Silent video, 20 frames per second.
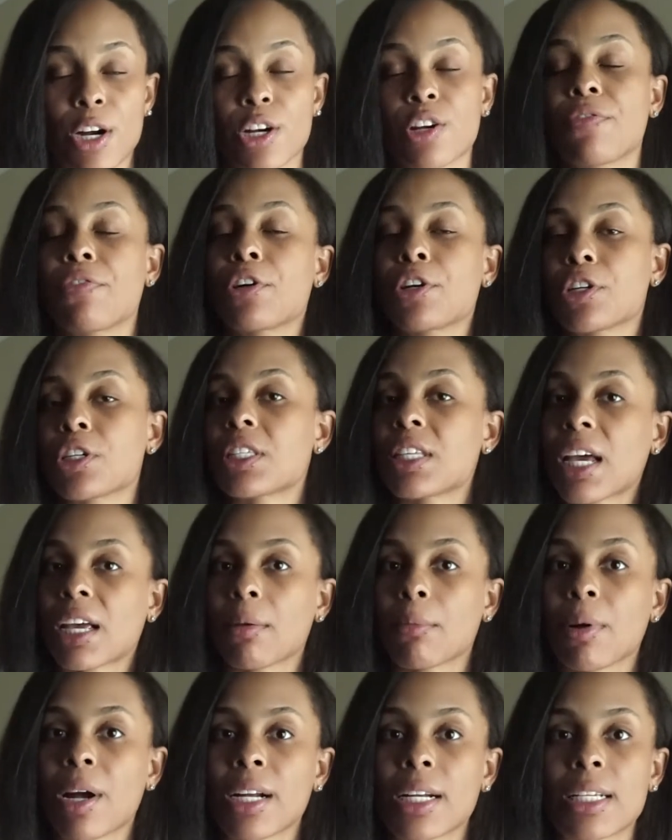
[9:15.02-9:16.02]
for your
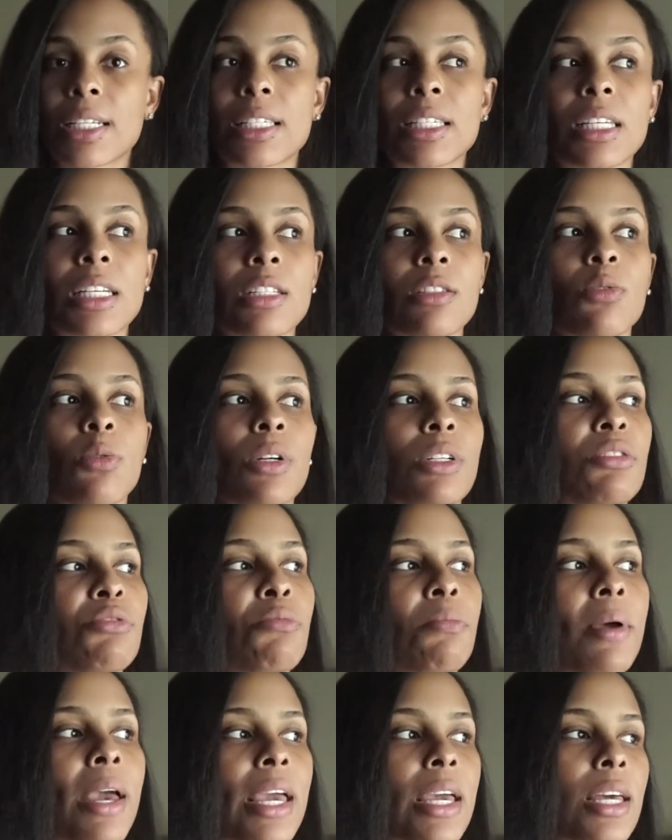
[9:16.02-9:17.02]
second pregnancy, it's going to
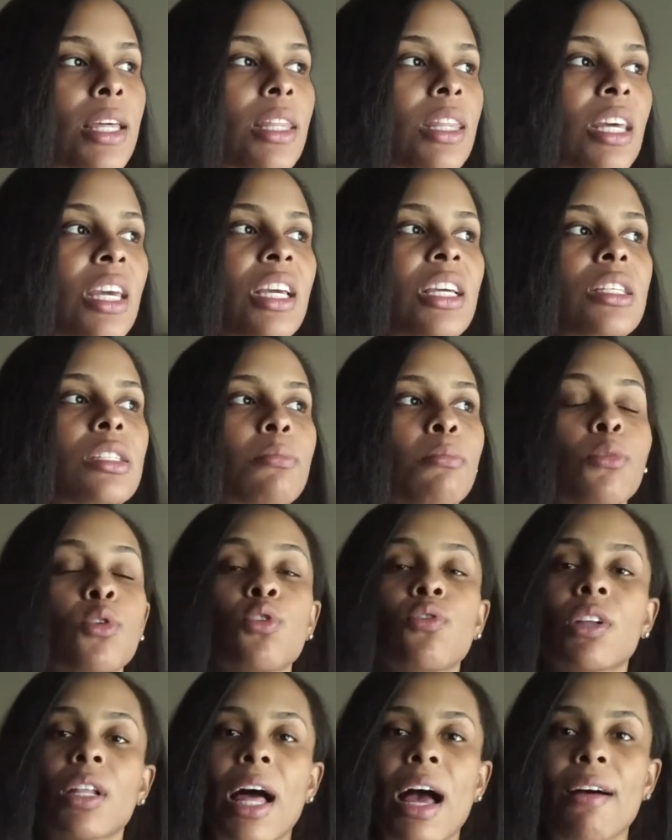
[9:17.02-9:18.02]
make things
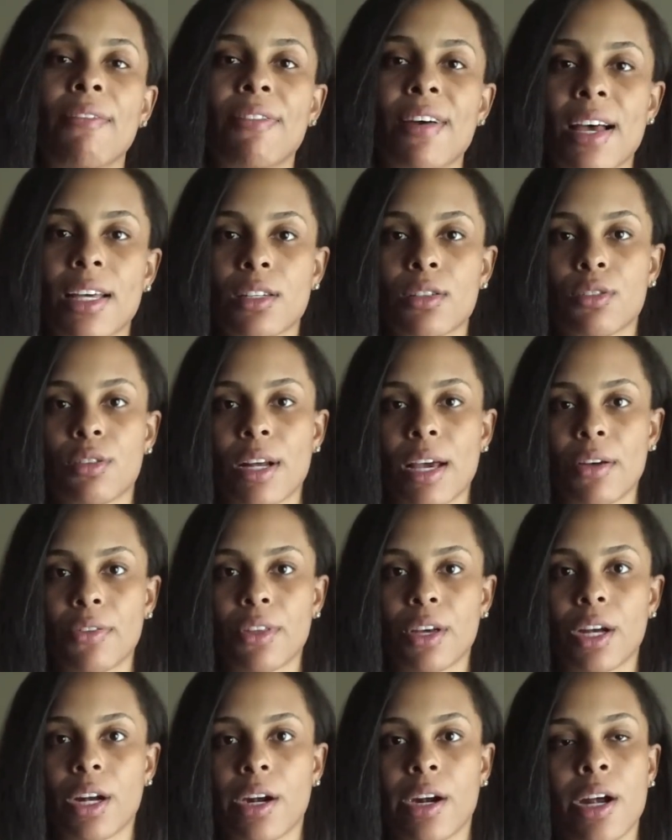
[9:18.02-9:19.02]
move a lot faster down
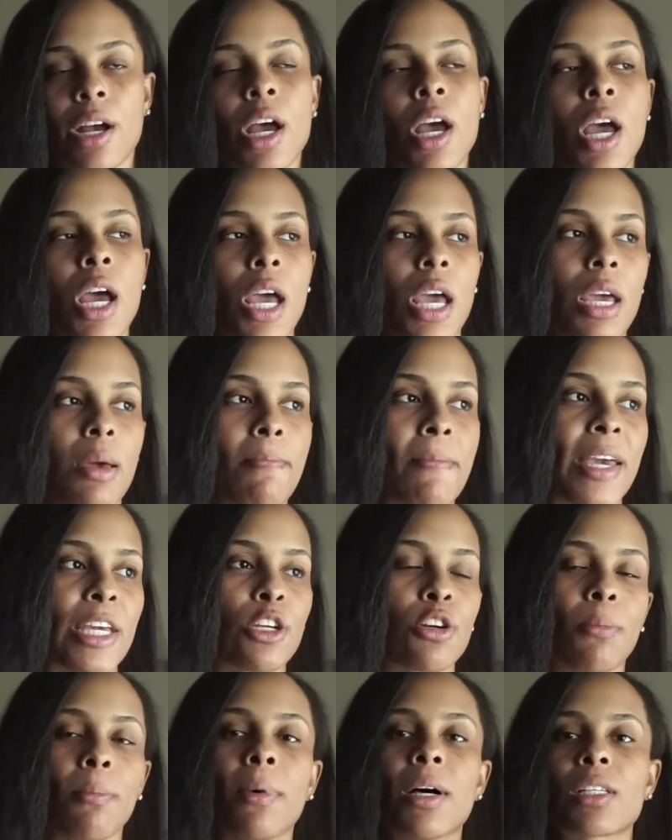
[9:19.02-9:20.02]
there and make
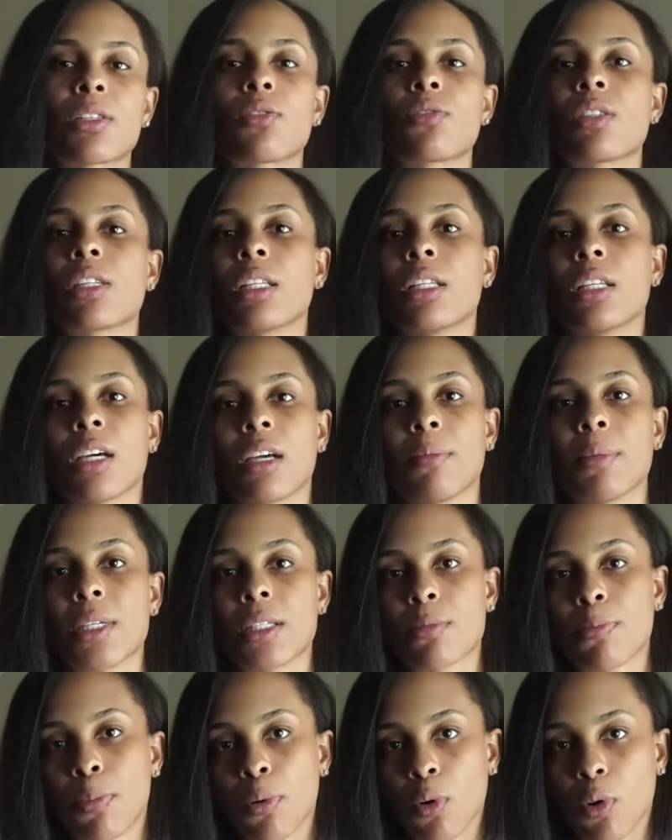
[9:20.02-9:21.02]
your muscles and
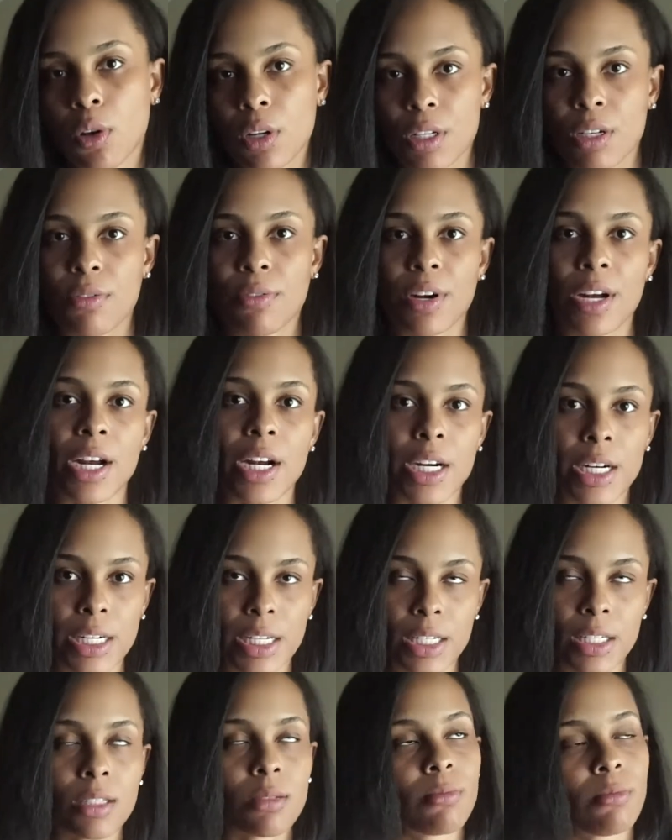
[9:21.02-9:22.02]
ligaments pull in different
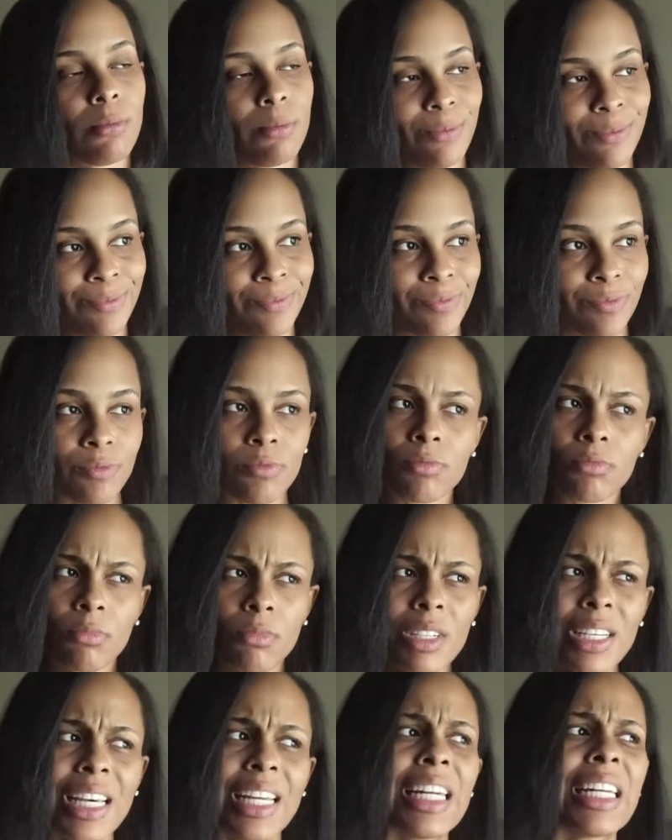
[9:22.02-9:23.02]
areas.
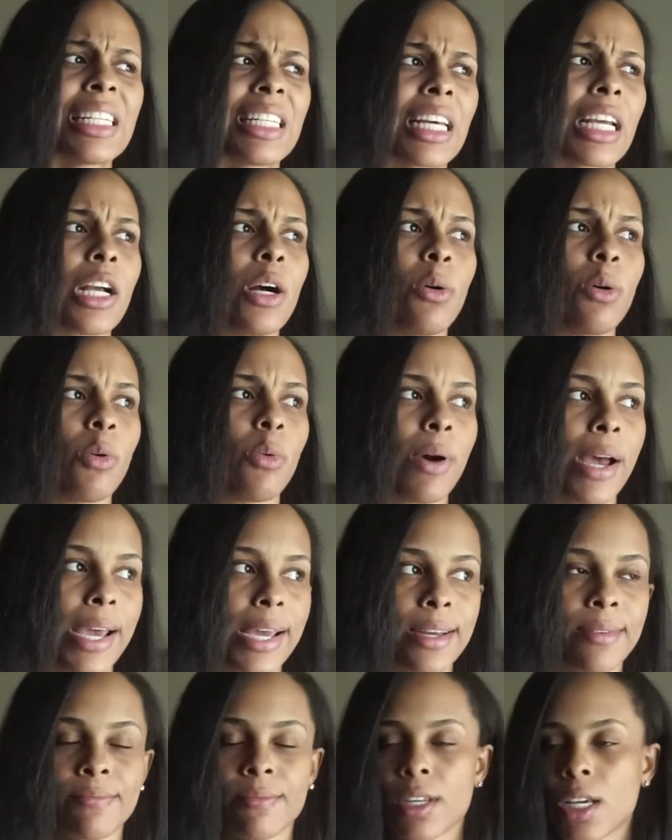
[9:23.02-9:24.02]
And it did go
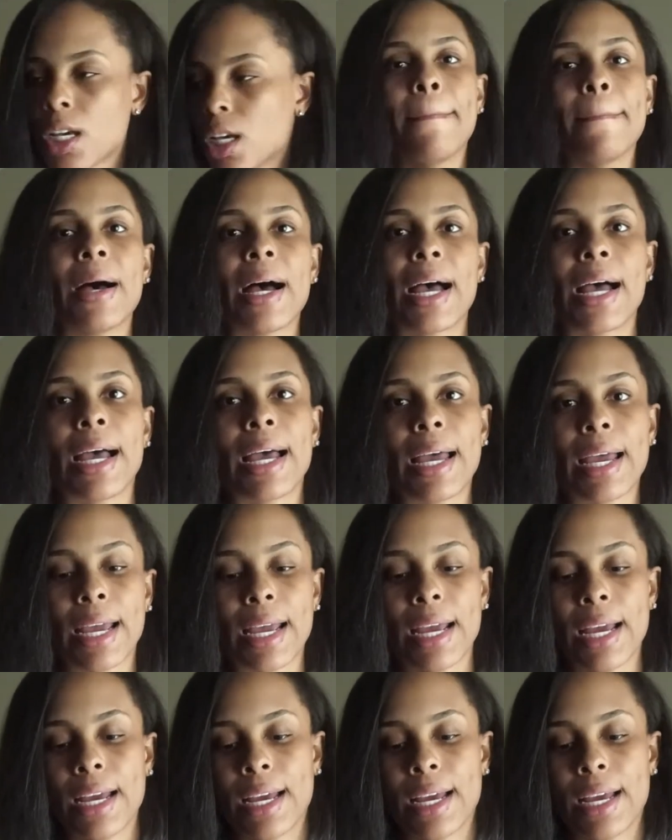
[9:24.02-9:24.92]
away. My